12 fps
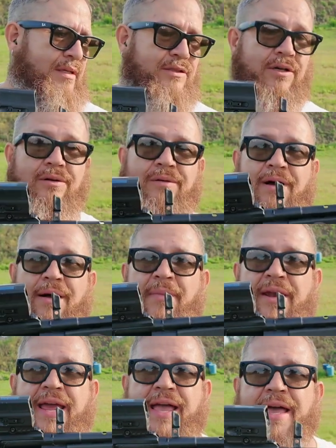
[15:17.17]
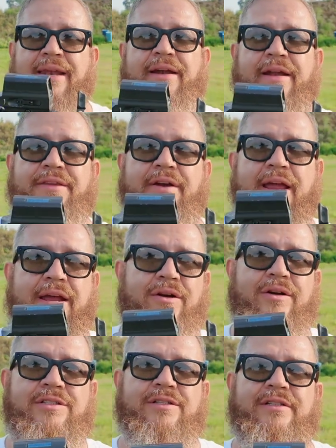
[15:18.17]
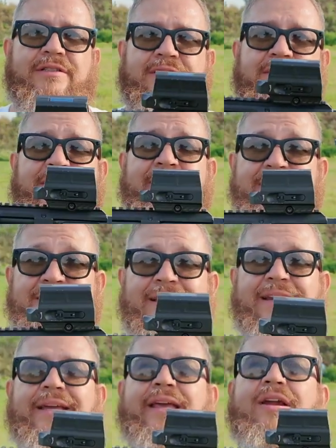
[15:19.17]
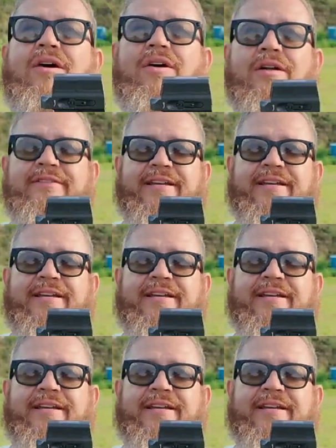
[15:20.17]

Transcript: So I'm gonna add another handguard to this. This thing is gonna get all